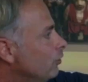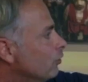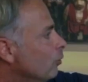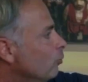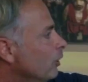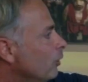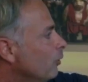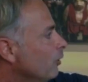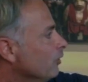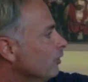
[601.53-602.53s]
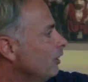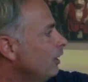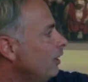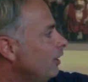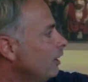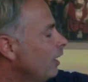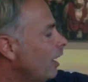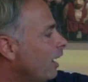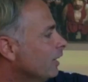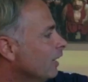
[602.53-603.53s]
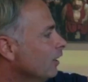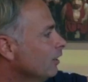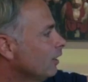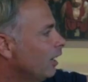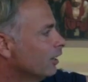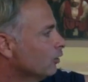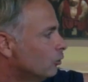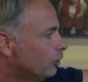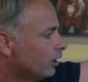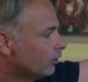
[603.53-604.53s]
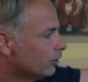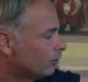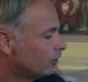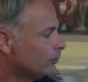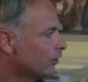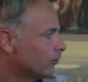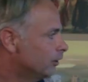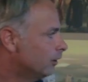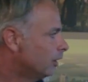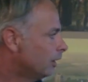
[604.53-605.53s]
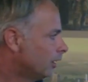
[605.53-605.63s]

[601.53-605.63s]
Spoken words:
is somewhere around there, I can go there seamlessly.